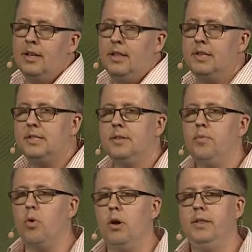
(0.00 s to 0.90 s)
This is the
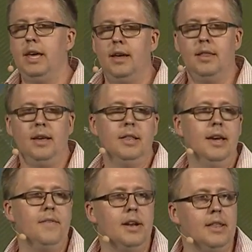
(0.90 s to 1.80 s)
world they
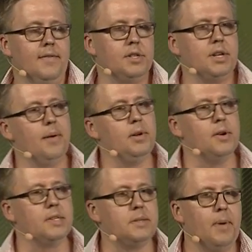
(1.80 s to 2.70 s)
live in, and they've just come to
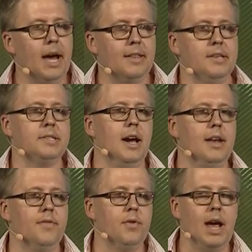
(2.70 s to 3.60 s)
expect this
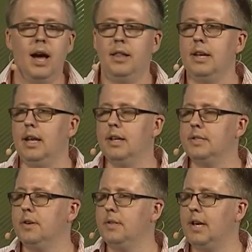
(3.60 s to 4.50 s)
kind of reality. And
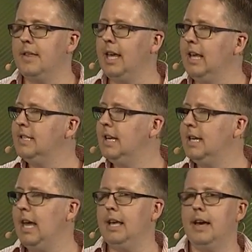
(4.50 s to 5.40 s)
so it's, I think, easy to
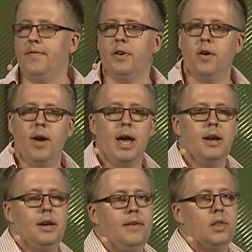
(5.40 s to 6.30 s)
take that for
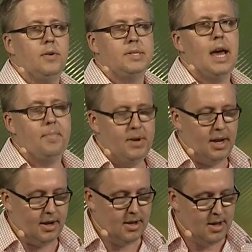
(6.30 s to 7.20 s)
granted, even though it's
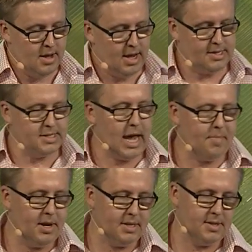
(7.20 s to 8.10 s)
happening as it's
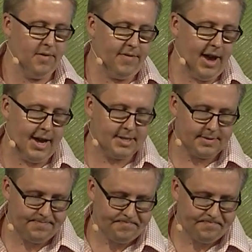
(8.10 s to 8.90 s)
happening so fast.